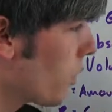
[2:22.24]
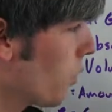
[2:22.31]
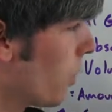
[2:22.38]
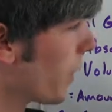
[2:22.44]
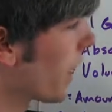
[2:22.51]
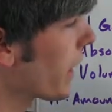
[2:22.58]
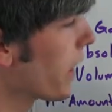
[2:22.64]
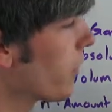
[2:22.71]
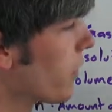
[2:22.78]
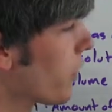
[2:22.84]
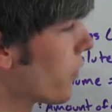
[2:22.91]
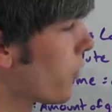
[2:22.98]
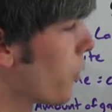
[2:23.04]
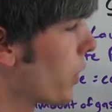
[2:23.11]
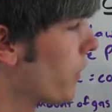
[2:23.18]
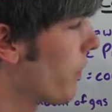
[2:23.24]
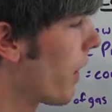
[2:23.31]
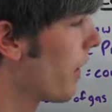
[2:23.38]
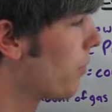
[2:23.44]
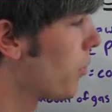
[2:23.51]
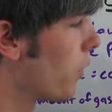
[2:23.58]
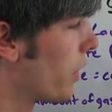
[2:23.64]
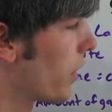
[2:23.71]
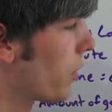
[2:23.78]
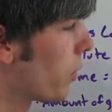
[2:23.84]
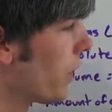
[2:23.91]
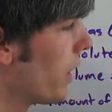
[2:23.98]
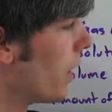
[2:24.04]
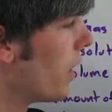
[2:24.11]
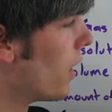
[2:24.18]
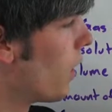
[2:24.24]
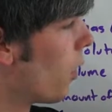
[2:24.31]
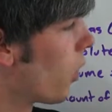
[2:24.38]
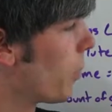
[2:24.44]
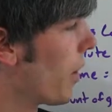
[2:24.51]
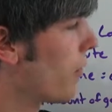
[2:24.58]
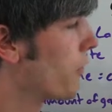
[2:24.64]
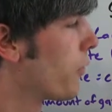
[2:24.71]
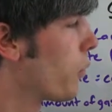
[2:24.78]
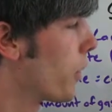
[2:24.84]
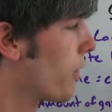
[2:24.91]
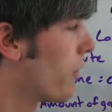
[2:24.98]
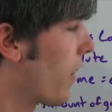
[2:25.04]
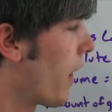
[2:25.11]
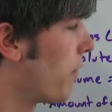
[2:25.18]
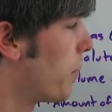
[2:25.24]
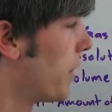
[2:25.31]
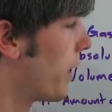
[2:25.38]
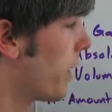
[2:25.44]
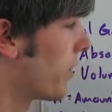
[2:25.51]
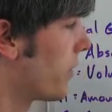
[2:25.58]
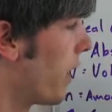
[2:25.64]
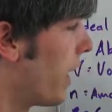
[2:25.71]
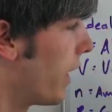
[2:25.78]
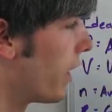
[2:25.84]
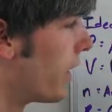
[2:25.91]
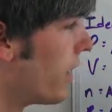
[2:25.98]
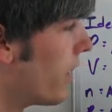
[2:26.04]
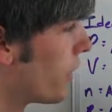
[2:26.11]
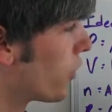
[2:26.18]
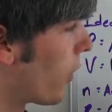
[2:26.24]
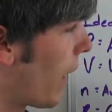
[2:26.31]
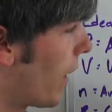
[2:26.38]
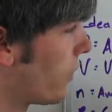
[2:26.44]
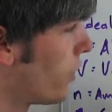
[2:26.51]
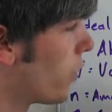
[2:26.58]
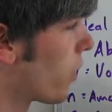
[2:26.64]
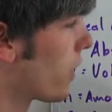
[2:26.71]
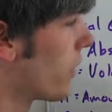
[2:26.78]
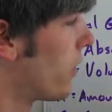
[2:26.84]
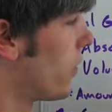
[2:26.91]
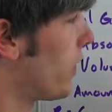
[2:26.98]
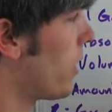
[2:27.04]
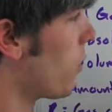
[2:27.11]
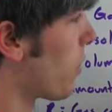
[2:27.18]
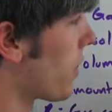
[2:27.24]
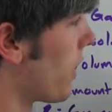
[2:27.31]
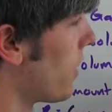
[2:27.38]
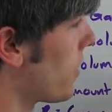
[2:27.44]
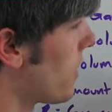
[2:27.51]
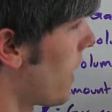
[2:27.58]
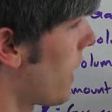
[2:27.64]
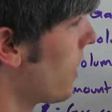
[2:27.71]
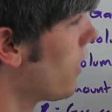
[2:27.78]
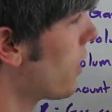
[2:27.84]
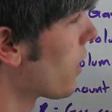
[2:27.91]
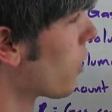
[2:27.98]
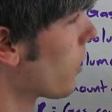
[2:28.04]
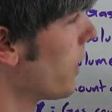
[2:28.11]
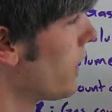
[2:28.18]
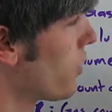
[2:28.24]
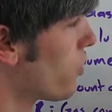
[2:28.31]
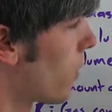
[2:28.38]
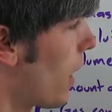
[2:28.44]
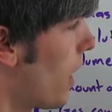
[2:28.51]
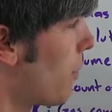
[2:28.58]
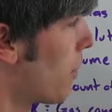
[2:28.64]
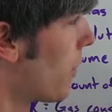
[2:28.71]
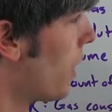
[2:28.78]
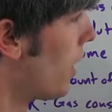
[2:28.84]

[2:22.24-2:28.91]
Well, that gives us 45.3 or about 45 psi. So as you can see, with a 10 degree drop